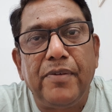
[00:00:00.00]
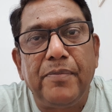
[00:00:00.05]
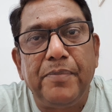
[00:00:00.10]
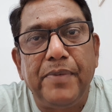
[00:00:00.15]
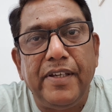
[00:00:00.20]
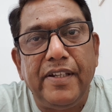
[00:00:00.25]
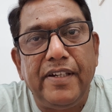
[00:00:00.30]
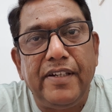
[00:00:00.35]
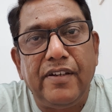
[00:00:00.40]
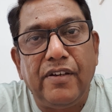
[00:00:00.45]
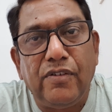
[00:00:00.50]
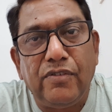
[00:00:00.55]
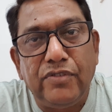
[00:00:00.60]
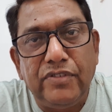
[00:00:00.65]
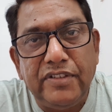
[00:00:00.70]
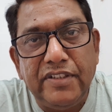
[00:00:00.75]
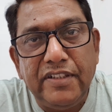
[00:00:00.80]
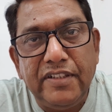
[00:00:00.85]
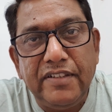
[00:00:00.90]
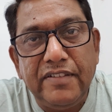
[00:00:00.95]
bearing
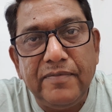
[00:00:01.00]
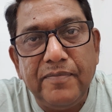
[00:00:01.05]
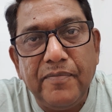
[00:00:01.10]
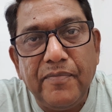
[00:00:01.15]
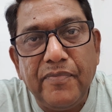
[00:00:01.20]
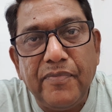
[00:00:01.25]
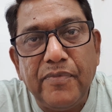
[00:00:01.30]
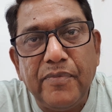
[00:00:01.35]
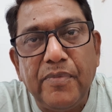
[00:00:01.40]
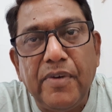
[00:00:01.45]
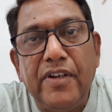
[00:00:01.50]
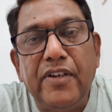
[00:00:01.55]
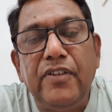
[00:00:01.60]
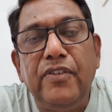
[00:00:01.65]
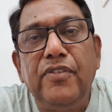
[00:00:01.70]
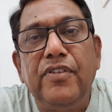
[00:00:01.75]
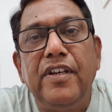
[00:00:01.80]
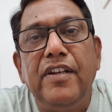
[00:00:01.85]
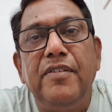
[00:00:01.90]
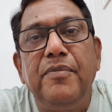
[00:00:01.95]
housing, but
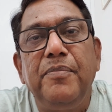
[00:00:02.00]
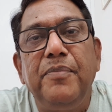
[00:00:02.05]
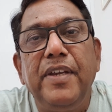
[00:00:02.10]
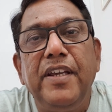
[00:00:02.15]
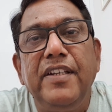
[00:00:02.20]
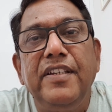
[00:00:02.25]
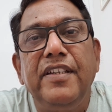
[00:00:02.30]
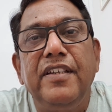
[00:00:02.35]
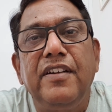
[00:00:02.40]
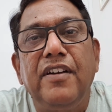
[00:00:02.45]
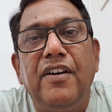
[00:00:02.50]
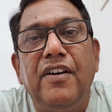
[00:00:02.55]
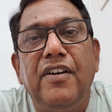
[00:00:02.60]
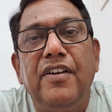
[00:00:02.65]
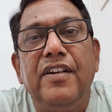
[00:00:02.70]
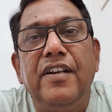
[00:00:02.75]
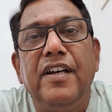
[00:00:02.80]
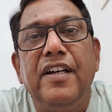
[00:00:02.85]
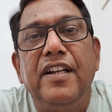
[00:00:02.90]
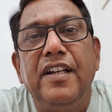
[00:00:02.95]
you can measure
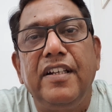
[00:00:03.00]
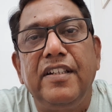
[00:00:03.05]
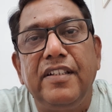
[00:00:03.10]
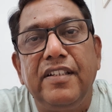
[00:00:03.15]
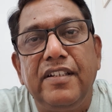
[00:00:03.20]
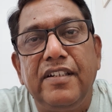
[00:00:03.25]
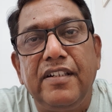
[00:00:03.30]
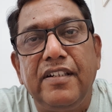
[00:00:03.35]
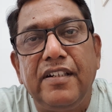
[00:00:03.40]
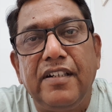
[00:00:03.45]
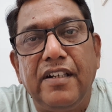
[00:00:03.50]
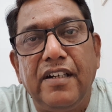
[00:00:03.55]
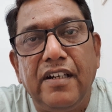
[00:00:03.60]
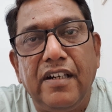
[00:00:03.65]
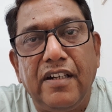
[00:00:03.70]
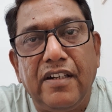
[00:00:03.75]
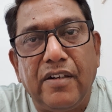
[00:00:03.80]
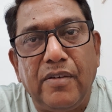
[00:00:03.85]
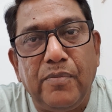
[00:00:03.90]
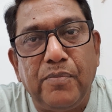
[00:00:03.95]
on another
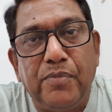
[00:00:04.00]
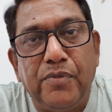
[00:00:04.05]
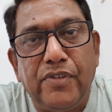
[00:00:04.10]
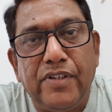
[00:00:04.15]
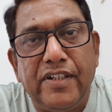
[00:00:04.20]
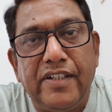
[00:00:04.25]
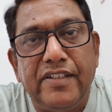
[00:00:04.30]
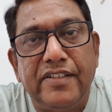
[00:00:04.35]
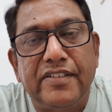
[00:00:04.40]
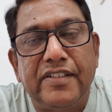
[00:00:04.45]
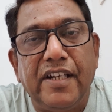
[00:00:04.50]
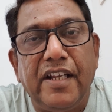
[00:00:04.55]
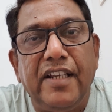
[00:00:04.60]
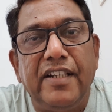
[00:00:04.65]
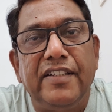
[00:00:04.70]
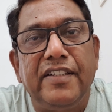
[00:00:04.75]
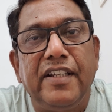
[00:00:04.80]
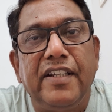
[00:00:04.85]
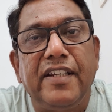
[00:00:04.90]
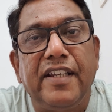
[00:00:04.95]
components
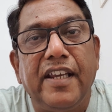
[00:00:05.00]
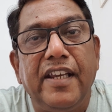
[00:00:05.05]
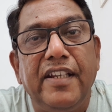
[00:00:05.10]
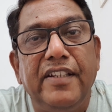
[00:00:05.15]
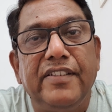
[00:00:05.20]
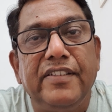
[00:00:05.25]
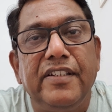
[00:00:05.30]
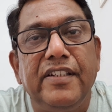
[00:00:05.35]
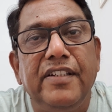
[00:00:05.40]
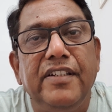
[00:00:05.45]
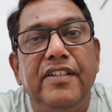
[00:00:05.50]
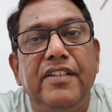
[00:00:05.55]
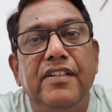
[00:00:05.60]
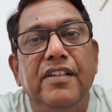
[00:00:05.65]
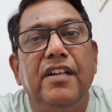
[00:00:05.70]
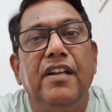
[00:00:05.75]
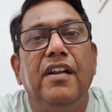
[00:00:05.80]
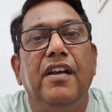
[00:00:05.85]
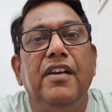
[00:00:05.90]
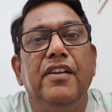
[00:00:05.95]
like the casing,
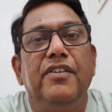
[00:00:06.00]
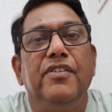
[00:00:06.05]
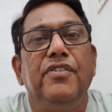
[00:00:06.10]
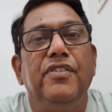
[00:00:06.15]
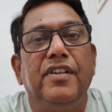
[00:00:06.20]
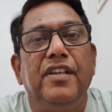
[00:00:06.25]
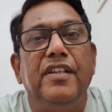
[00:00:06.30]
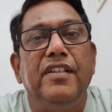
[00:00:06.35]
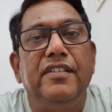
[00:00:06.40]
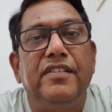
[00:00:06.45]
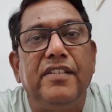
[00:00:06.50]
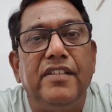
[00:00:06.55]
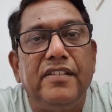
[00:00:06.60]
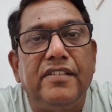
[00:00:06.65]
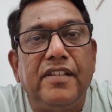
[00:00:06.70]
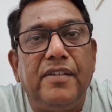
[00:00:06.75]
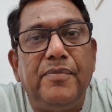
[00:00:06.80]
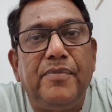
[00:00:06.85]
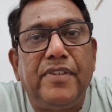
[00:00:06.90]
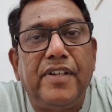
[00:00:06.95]
like you can say
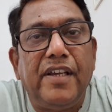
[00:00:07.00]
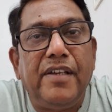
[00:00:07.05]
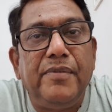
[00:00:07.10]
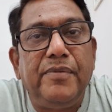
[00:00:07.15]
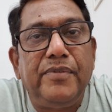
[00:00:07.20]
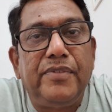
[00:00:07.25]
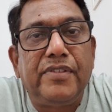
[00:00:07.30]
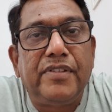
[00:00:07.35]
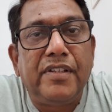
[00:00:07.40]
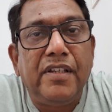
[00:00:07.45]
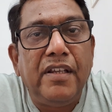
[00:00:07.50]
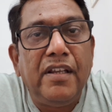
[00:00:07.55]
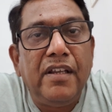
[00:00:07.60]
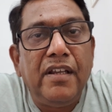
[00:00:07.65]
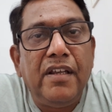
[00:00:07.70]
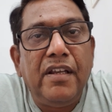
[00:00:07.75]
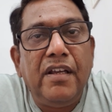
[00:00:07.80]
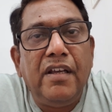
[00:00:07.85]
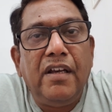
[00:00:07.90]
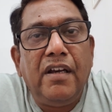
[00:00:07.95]
sometimes
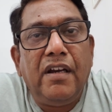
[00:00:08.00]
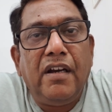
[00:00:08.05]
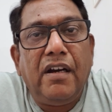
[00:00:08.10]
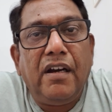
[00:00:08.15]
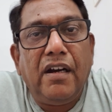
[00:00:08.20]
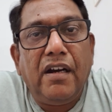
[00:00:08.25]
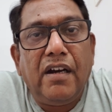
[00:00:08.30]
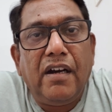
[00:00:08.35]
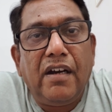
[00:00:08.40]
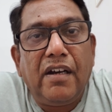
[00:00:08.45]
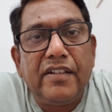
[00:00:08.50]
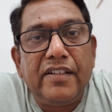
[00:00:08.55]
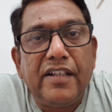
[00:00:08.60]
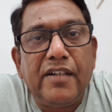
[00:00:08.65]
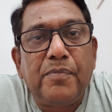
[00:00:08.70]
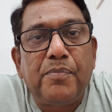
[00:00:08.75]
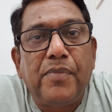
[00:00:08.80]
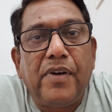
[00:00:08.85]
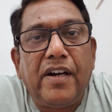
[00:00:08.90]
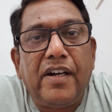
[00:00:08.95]
other
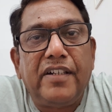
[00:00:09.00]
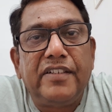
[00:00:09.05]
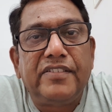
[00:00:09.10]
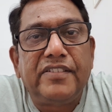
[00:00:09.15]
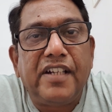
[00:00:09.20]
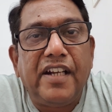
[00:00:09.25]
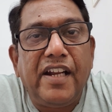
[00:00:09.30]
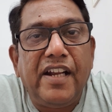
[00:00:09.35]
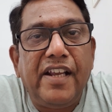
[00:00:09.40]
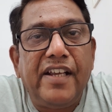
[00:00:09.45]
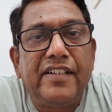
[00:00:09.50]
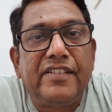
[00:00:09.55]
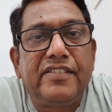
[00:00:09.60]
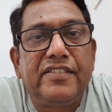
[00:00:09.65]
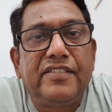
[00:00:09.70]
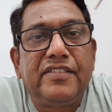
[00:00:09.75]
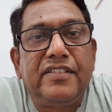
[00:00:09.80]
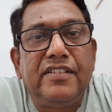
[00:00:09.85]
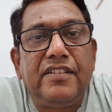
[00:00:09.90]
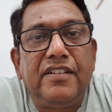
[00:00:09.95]
parts,
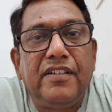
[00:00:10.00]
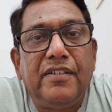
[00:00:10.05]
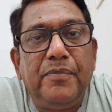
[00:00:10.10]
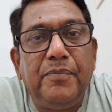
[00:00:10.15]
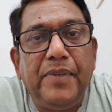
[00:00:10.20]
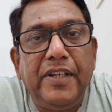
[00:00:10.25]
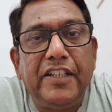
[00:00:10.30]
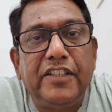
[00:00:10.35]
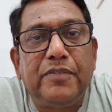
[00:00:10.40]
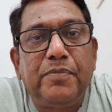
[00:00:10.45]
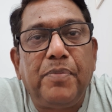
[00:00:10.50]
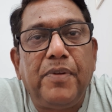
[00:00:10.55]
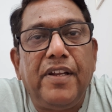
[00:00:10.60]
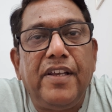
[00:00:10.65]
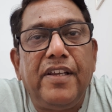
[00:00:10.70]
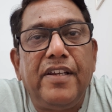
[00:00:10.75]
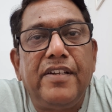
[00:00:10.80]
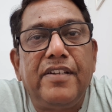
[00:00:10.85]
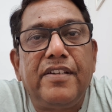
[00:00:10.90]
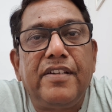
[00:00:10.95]
legs, base
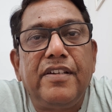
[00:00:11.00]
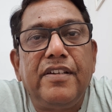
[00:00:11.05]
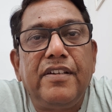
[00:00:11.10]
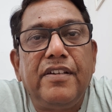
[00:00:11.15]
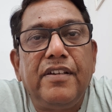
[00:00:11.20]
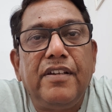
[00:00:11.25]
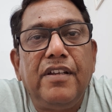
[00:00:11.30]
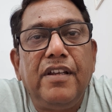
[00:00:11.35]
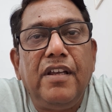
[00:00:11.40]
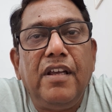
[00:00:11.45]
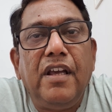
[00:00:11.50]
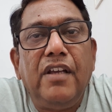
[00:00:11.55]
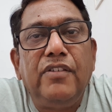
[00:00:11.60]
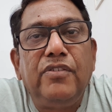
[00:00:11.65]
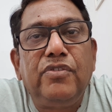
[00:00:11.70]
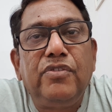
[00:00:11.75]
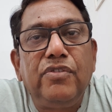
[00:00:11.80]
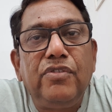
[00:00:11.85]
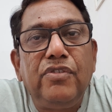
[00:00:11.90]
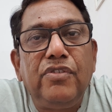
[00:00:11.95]
plate.
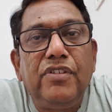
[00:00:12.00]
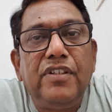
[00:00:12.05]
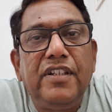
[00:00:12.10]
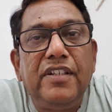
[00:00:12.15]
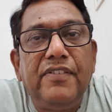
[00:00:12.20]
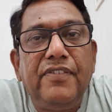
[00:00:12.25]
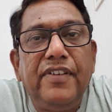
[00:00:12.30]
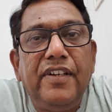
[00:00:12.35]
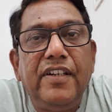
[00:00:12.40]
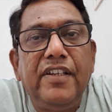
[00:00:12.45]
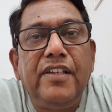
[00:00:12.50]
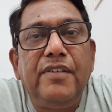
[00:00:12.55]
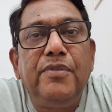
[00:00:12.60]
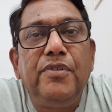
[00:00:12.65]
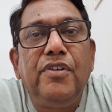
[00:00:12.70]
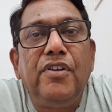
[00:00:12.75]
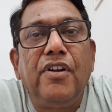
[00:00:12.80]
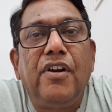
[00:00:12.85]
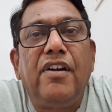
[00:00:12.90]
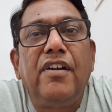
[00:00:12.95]
So it will give you
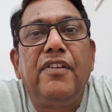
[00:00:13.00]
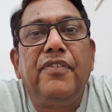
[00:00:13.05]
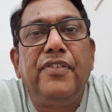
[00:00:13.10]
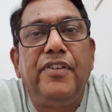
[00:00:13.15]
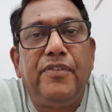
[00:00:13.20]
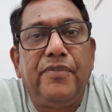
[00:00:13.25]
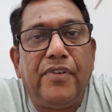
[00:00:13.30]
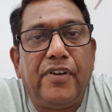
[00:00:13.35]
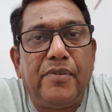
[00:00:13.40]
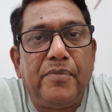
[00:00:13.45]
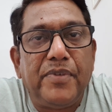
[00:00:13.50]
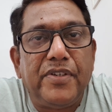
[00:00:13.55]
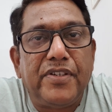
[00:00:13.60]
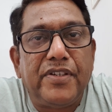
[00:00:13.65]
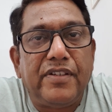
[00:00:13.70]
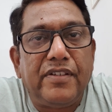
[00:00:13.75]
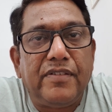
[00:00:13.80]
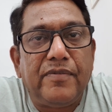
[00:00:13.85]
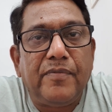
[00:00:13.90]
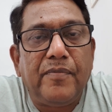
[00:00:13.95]
a lot of
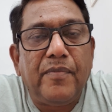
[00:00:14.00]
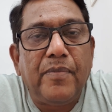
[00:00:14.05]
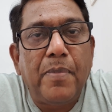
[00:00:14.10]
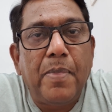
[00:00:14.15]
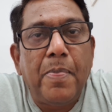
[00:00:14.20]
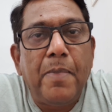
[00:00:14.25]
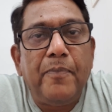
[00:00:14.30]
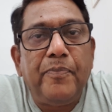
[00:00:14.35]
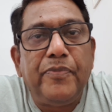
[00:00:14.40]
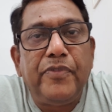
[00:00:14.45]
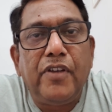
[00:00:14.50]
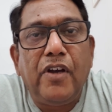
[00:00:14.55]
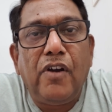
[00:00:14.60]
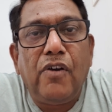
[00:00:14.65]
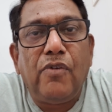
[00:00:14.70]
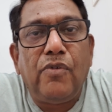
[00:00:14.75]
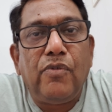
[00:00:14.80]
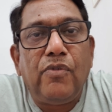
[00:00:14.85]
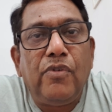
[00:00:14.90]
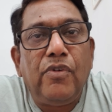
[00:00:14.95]
information. Now,